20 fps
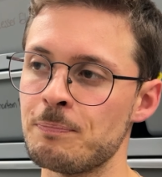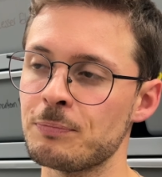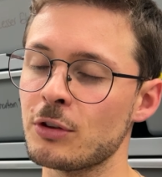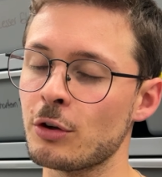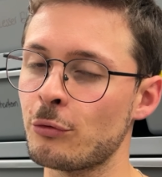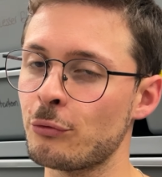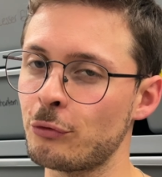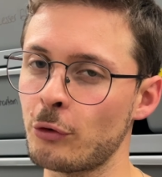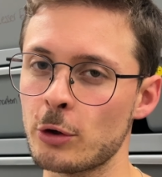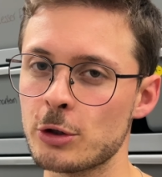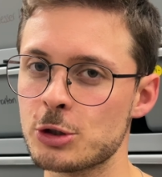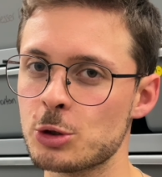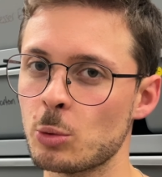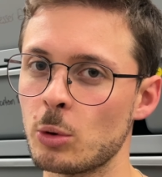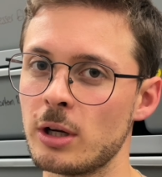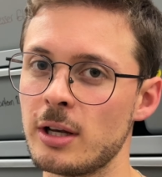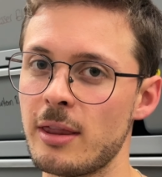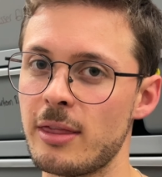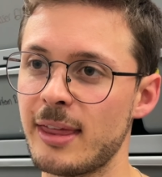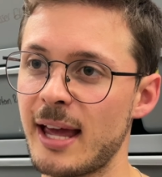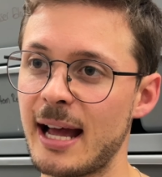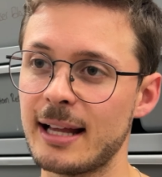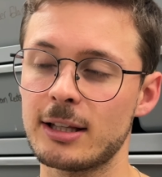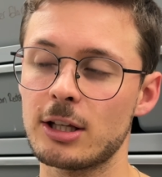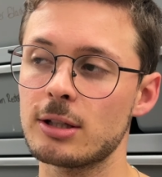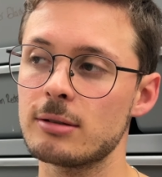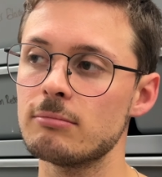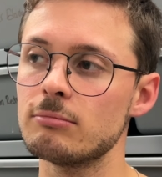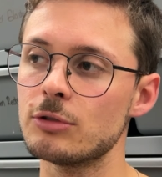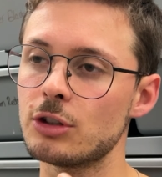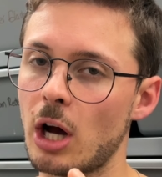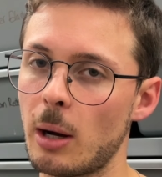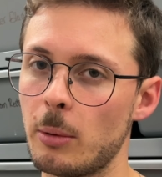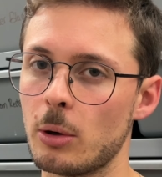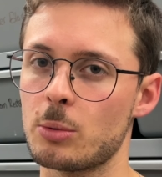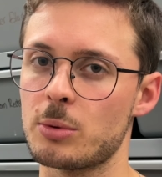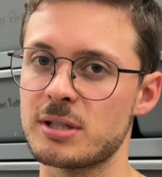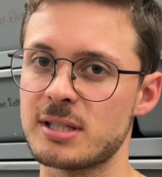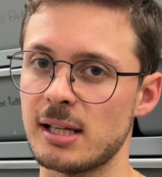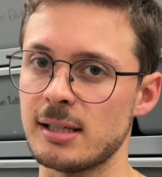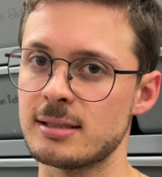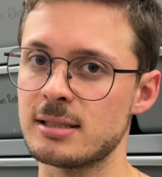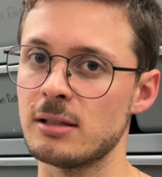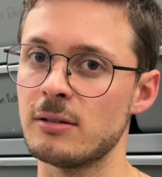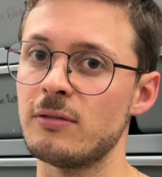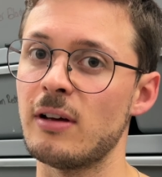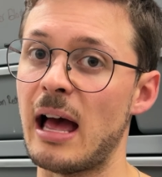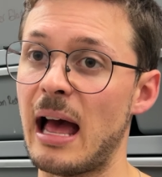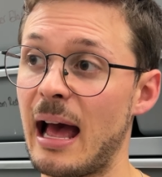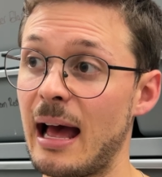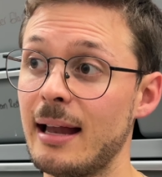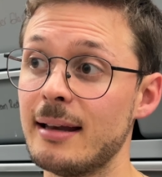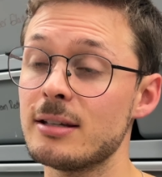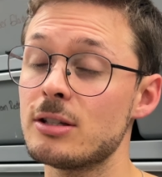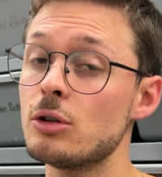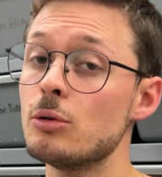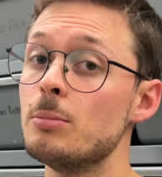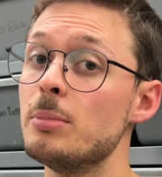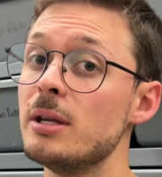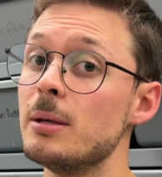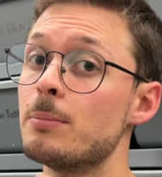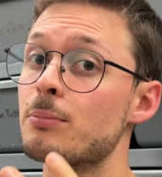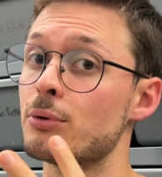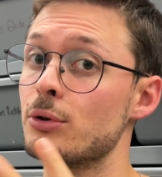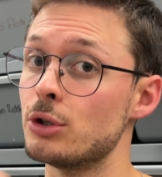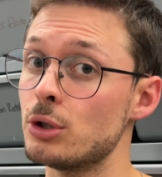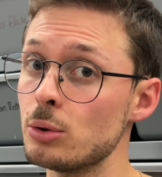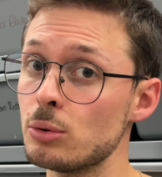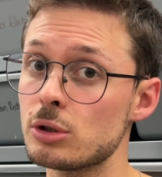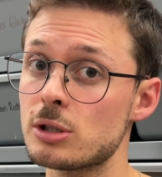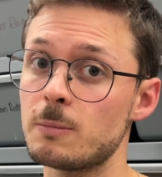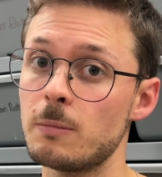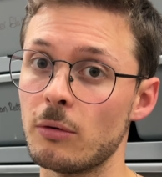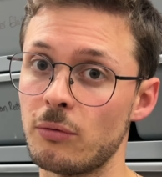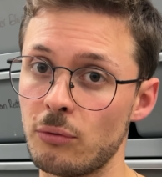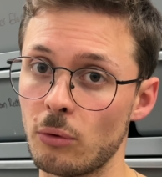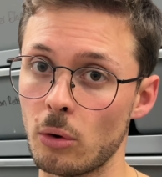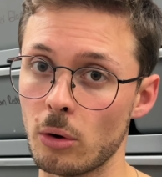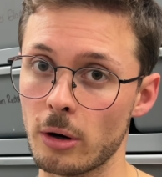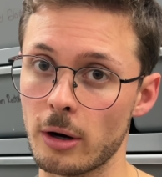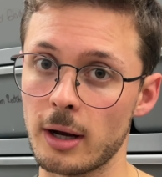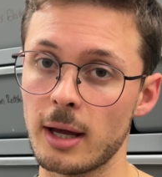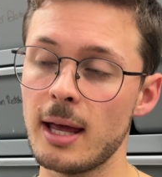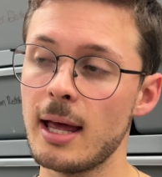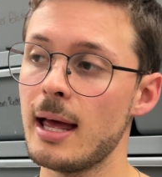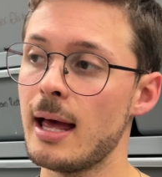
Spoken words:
First one, that double recessive had to be produced before,